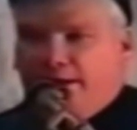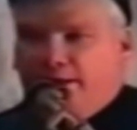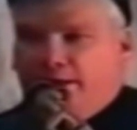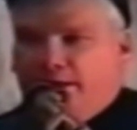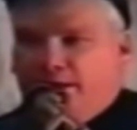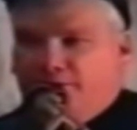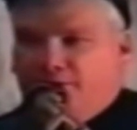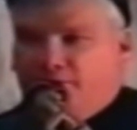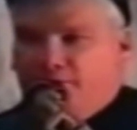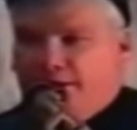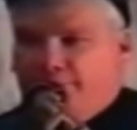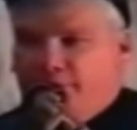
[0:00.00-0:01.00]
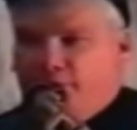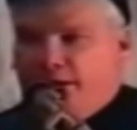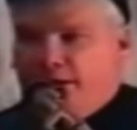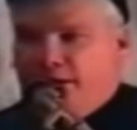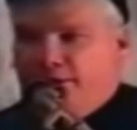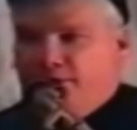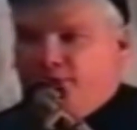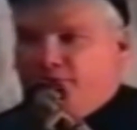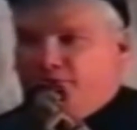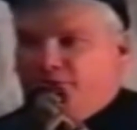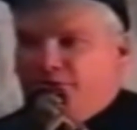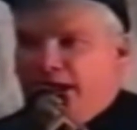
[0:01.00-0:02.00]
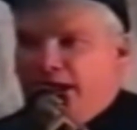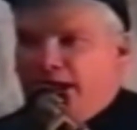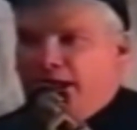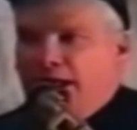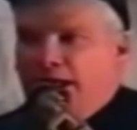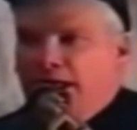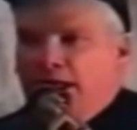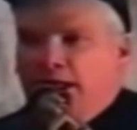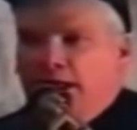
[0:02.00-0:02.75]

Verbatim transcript: He kind of told everybody in total shock.